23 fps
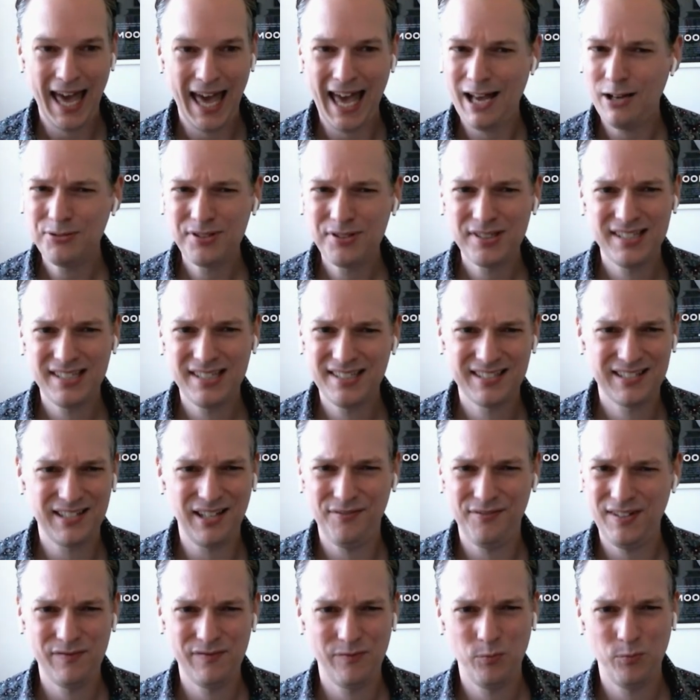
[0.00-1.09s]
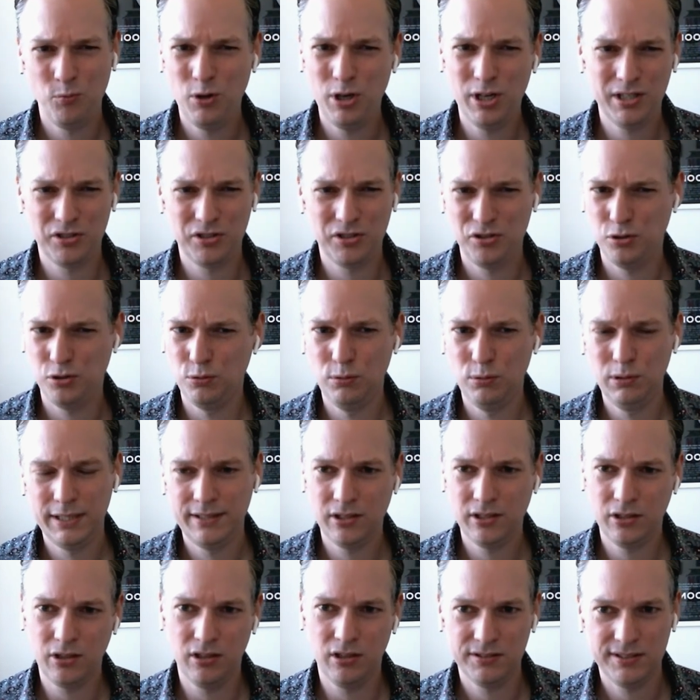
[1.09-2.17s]
how does this stuff even work at all
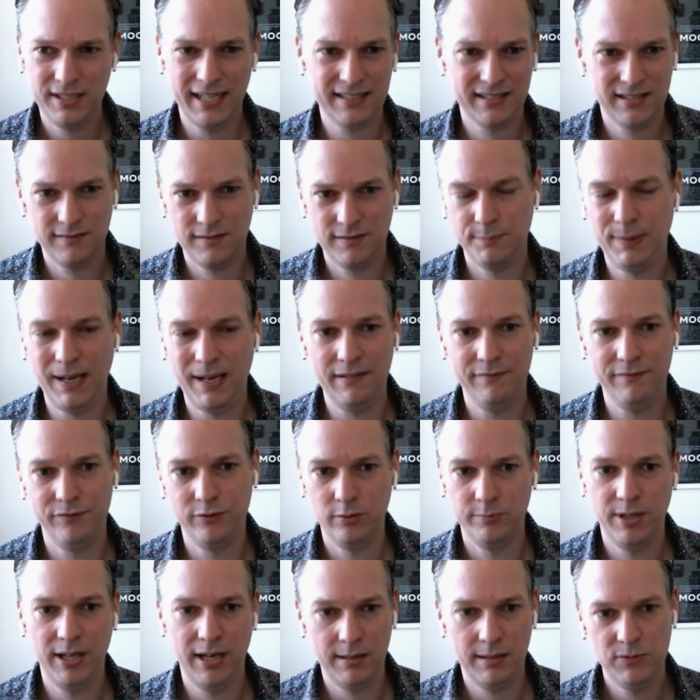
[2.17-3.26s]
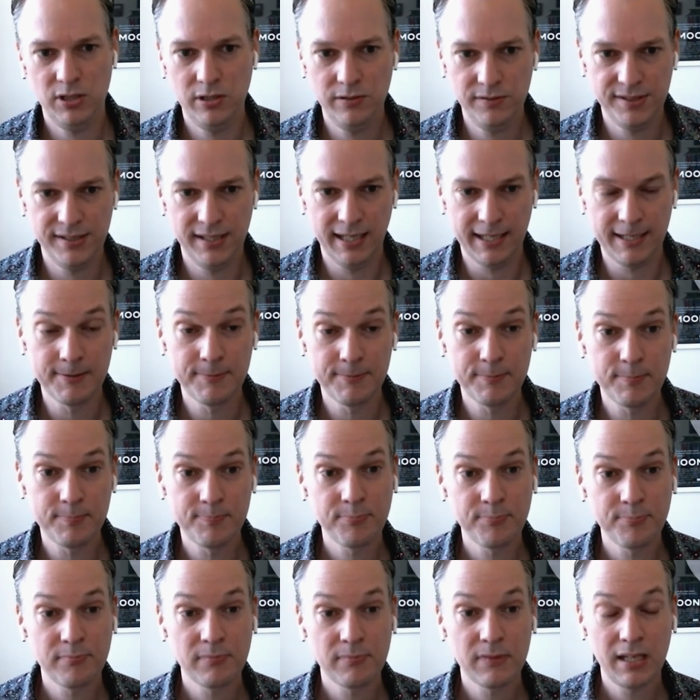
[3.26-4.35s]
in the context of the platform that I'm using?
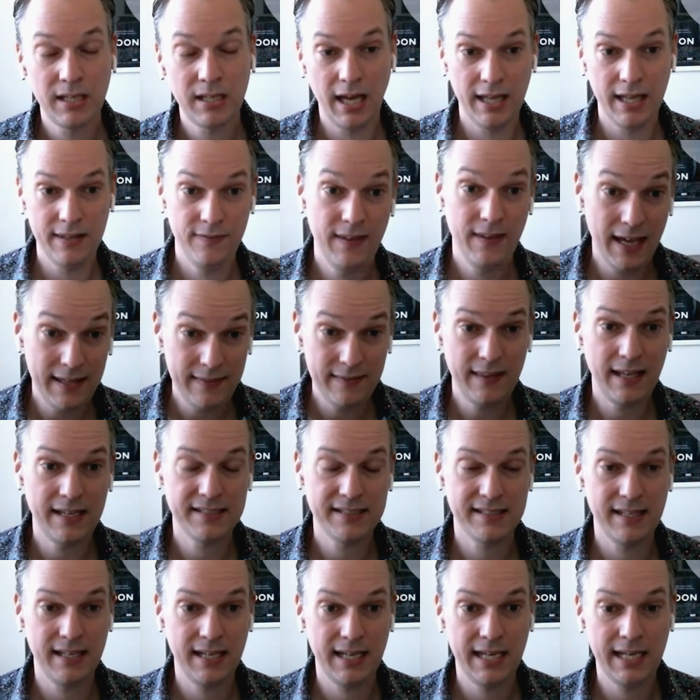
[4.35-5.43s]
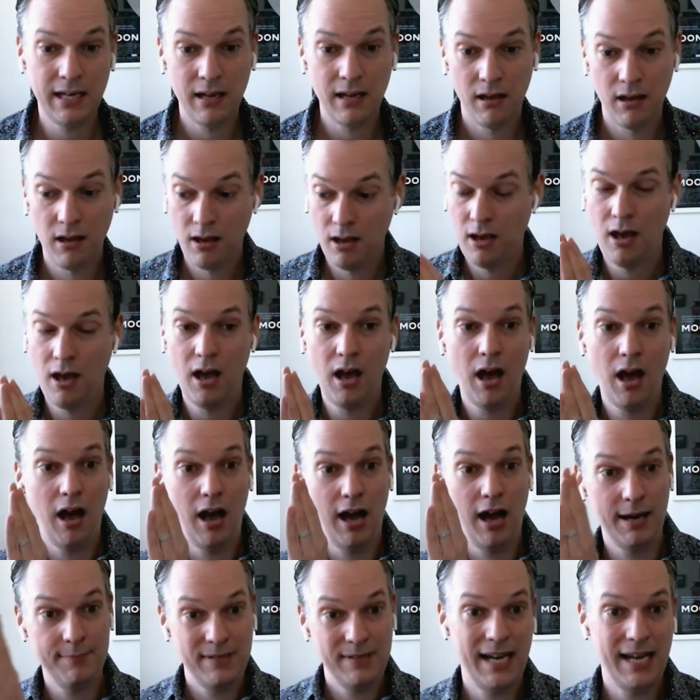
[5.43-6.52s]
And then there's the,
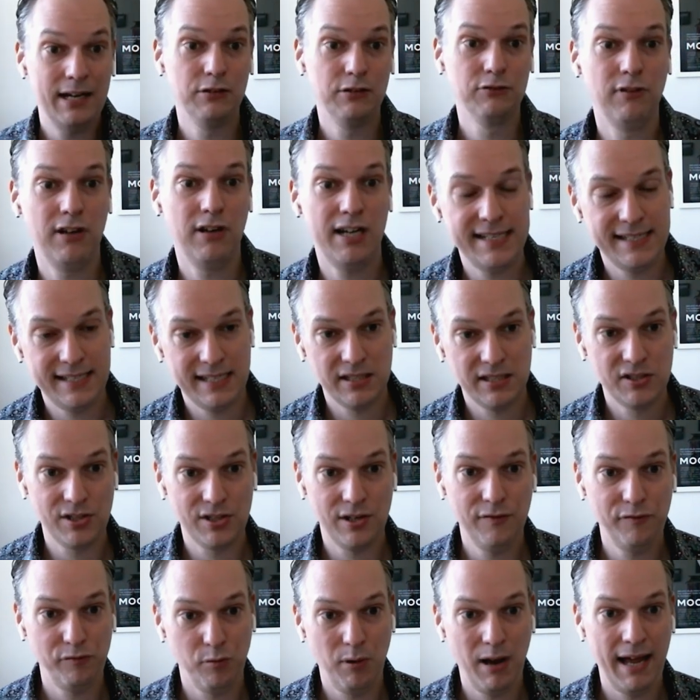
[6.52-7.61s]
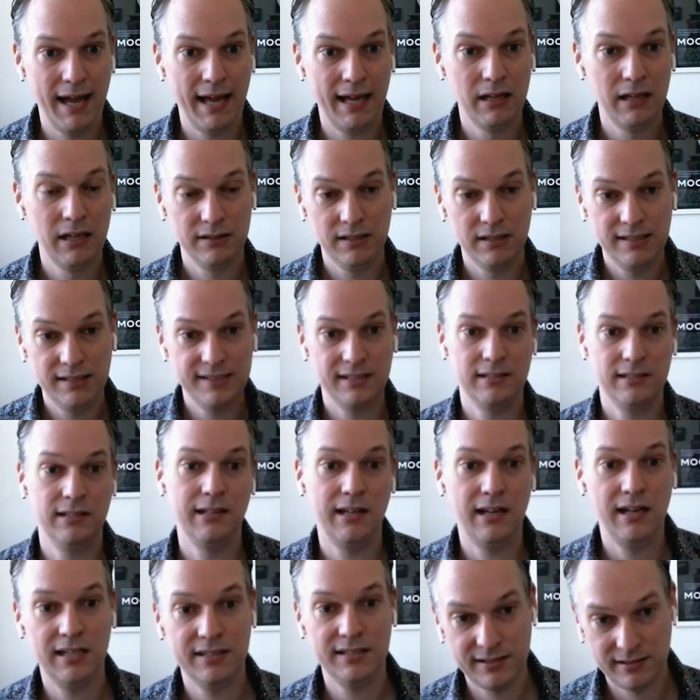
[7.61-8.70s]
I'm now writing software that is going to
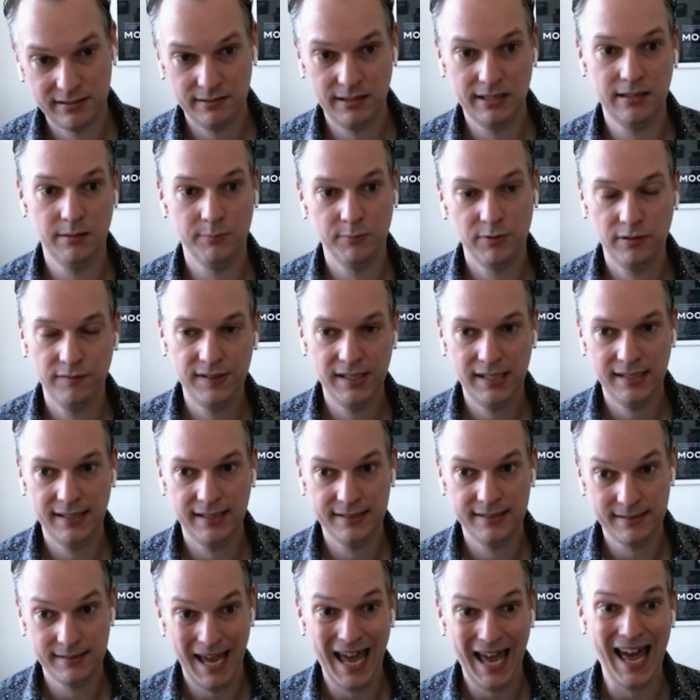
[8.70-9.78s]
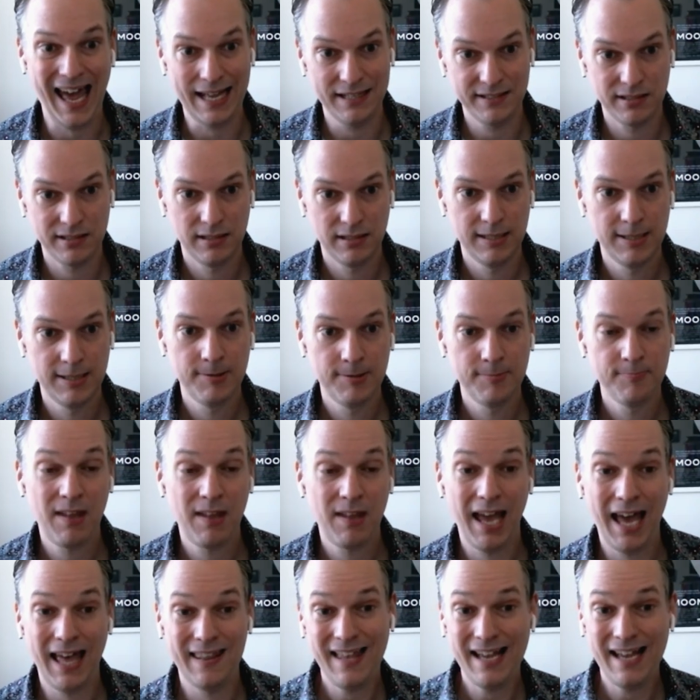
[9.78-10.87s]
last a number of years hat.
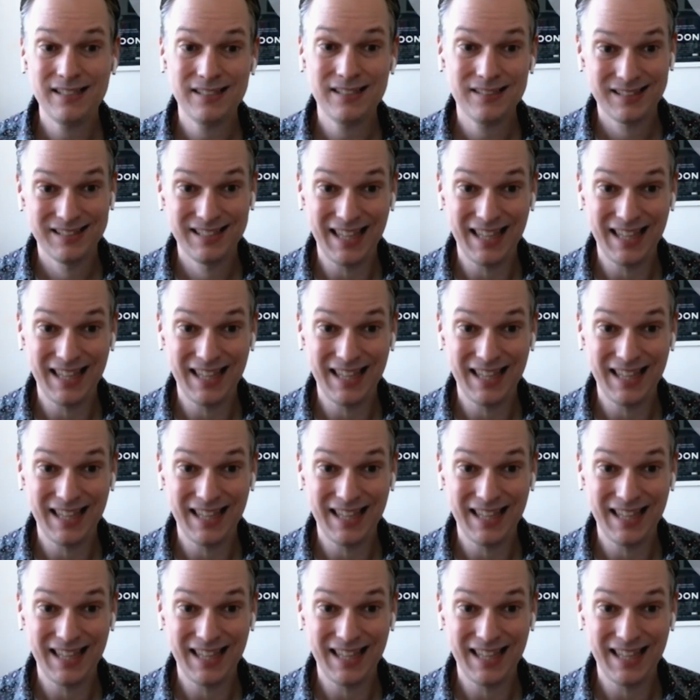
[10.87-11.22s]
And